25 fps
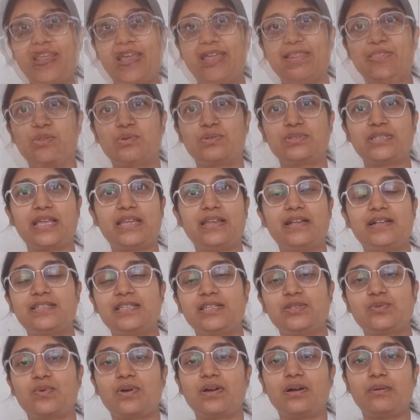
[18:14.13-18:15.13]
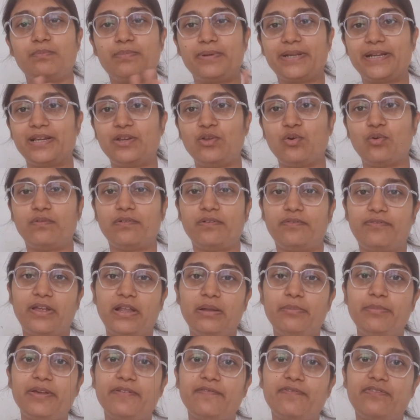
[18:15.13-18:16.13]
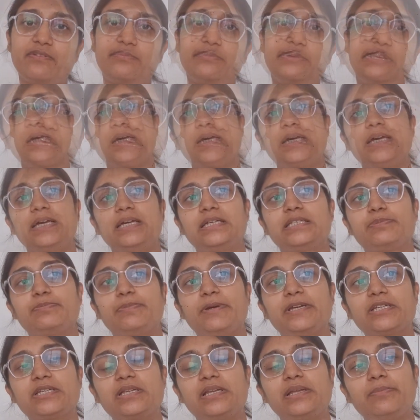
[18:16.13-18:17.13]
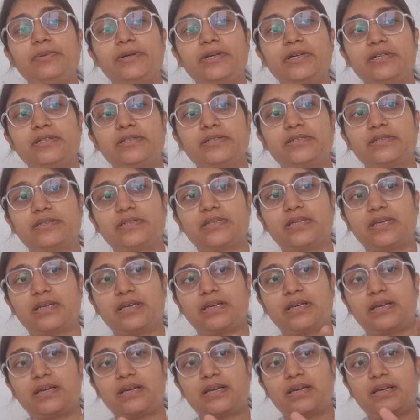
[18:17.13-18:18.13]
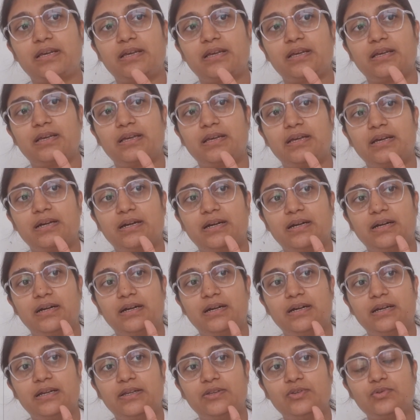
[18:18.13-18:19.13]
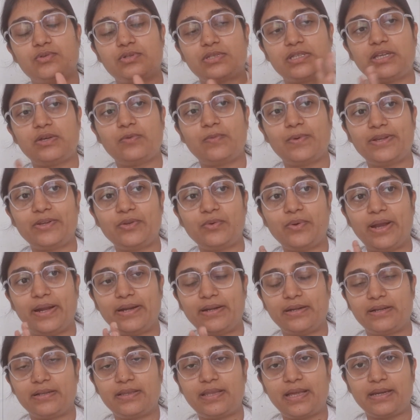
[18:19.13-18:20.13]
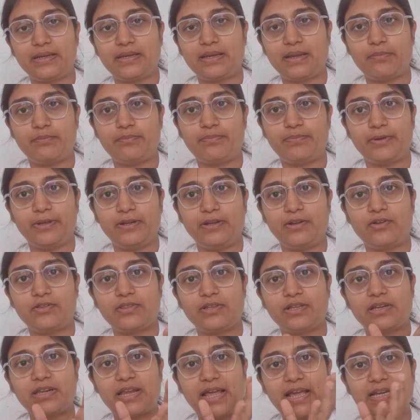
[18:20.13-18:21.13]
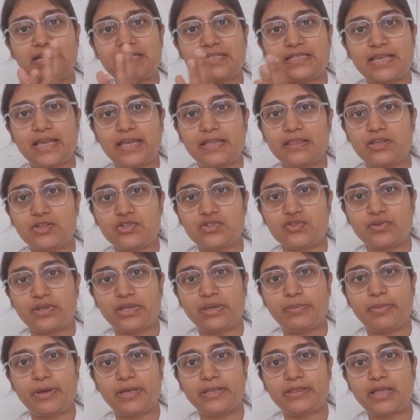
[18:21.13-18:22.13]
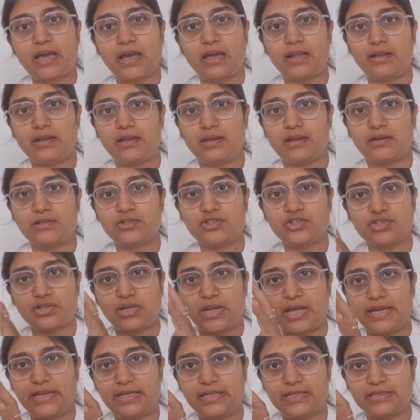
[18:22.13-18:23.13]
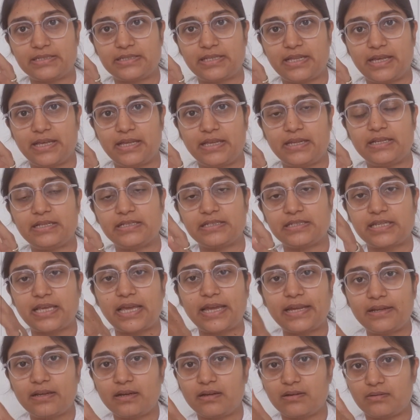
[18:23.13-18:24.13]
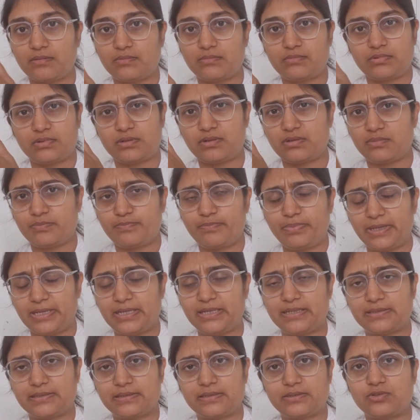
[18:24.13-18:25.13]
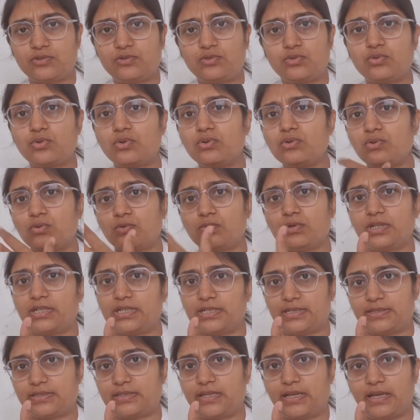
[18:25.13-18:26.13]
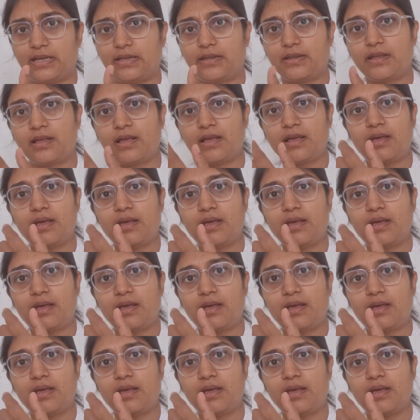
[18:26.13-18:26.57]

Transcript: And those energies were completely overwhelming for me, especially because you see, when you enter that temple, on the right side, the Sri Betala shrine is there inside a place, so you don't know it is there.